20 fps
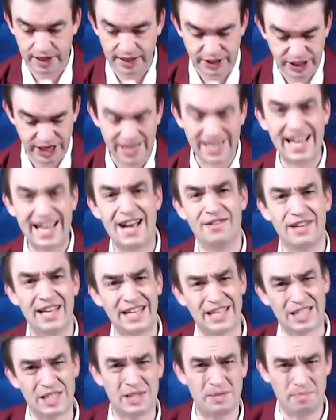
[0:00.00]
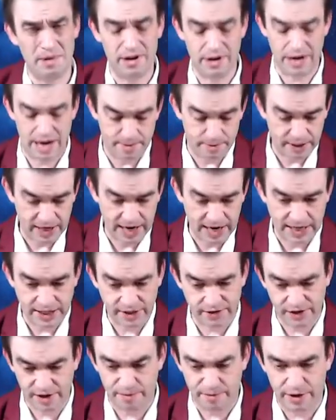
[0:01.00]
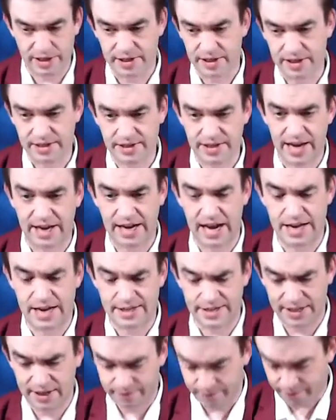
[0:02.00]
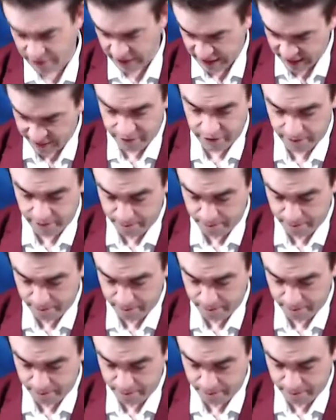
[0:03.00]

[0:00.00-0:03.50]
Like, check out like Spirit Animal Guys. For some reason, it's like I see a freaking